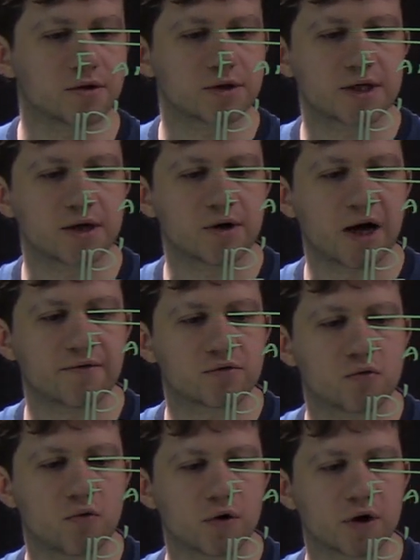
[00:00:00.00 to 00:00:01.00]
You can say you have
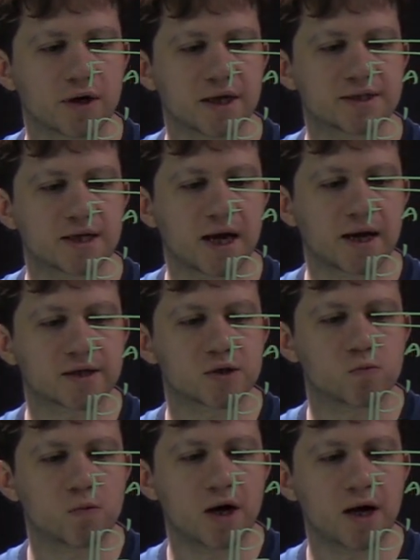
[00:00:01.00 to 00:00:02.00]
coordinates x,
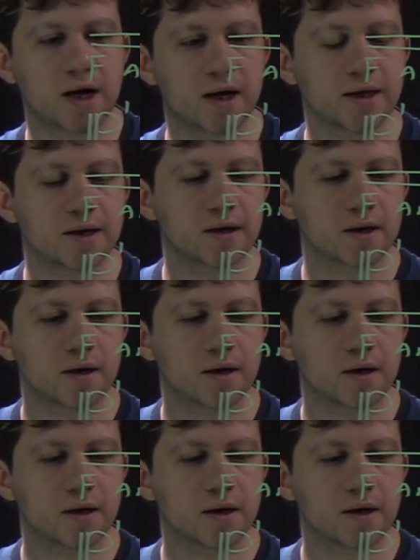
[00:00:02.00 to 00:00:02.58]
y,